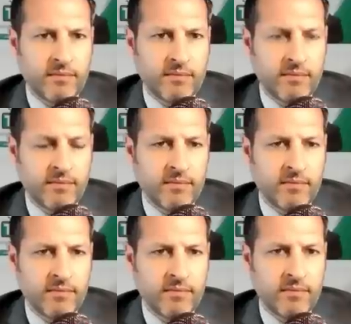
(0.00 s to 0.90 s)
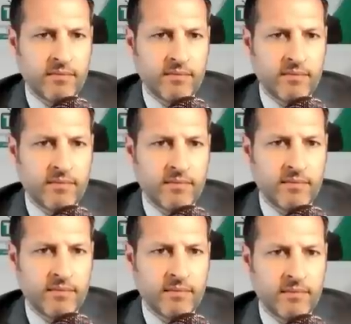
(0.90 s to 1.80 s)

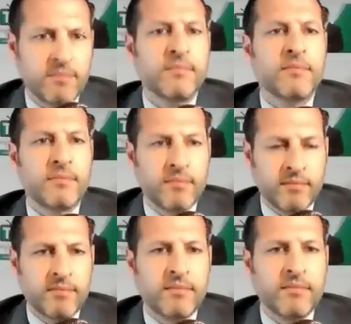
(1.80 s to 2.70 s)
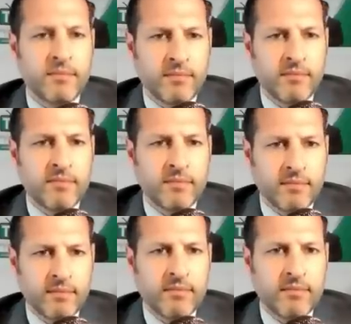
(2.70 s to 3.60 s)

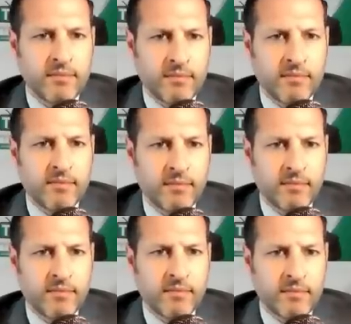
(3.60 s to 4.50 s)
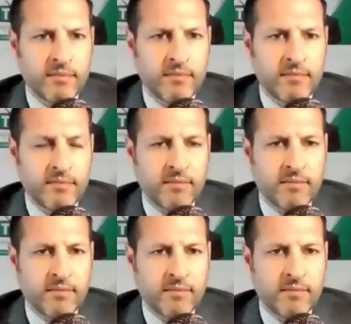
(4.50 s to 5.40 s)

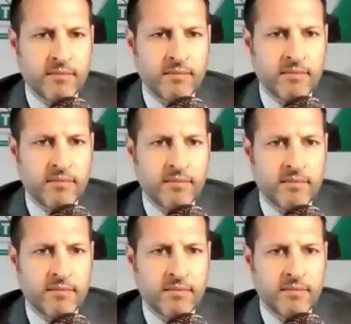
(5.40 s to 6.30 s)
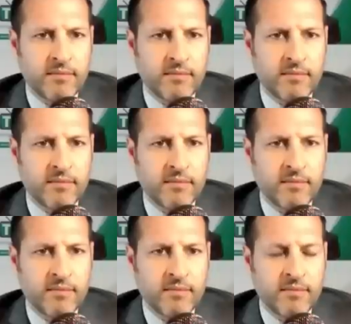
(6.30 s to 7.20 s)

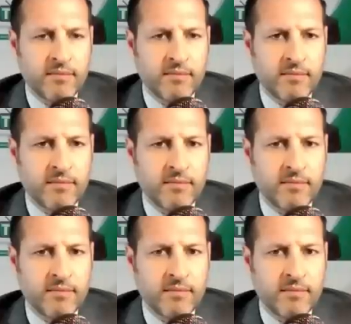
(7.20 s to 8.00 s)
(not speaking)